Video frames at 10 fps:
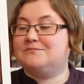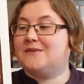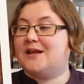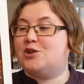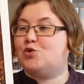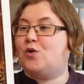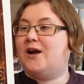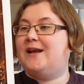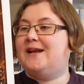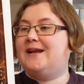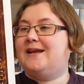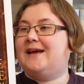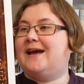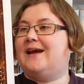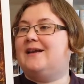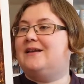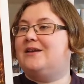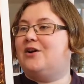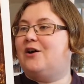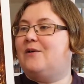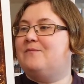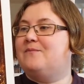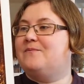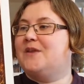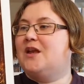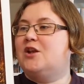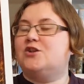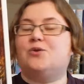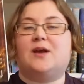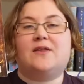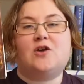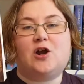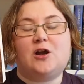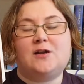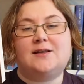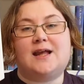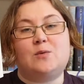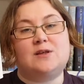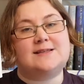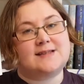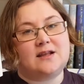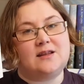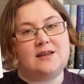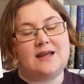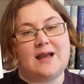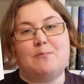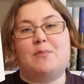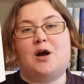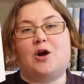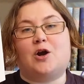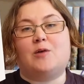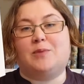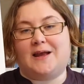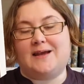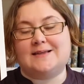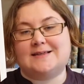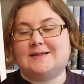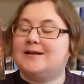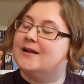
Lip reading: entwine, and together they will set the empire ablaze.